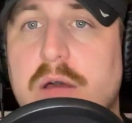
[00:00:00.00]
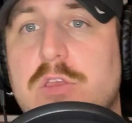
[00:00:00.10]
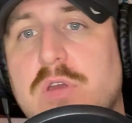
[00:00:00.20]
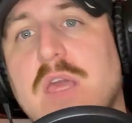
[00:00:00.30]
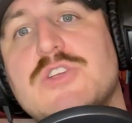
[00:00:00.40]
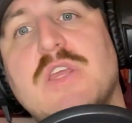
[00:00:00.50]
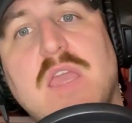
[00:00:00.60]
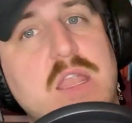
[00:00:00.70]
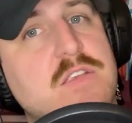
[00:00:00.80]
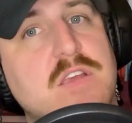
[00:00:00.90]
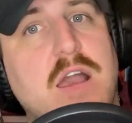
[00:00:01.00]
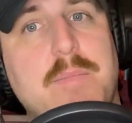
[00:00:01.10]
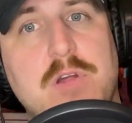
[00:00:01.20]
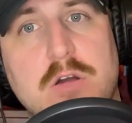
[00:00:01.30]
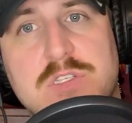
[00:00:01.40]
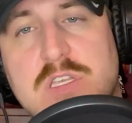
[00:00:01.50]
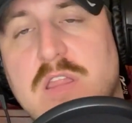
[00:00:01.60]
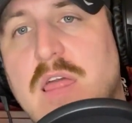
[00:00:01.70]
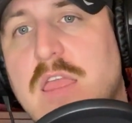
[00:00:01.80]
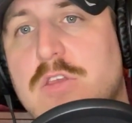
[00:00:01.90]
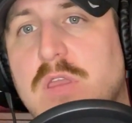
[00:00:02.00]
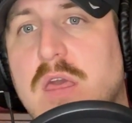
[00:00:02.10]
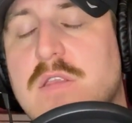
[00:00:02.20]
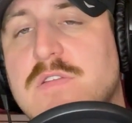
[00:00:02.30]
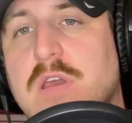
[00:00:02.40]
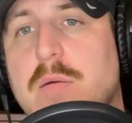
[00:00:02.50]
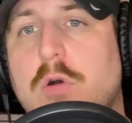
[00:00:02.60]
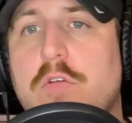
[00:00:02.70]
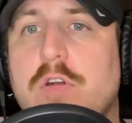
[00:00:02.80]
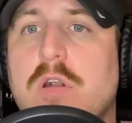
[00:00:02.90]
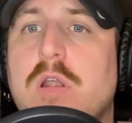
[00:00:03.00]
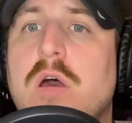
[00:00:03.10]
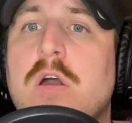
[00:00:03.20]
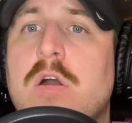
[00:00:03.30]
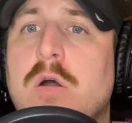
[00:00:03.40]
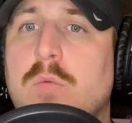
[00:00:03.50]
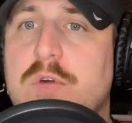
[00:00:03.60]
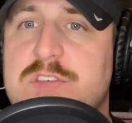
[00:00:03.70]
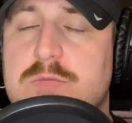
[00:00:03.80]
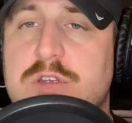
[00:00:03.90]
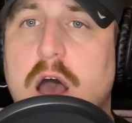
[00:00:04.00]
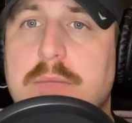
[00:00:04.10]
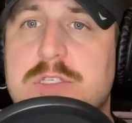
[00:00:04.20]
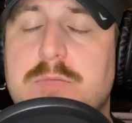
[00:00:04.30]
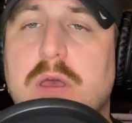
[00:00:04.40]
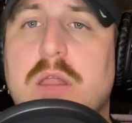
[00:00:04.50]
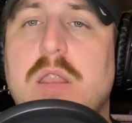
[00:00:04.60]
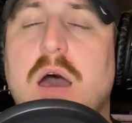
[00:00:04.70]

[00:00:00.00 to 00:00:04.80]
You can actually get it to come close to the net. You can get it to come over with some top spin.